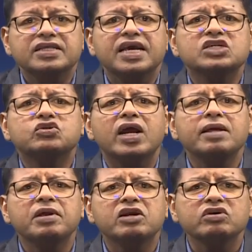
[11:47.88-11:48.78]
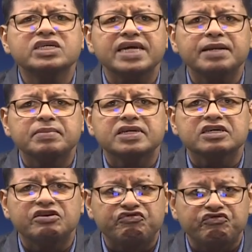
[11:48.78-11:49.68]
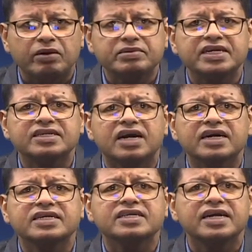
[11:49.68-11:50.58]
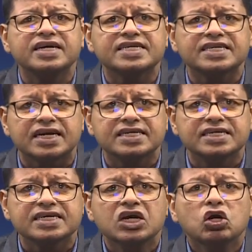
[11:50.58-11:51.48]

The Israeli military statement confirmed it had targeted Haniyeh's sons,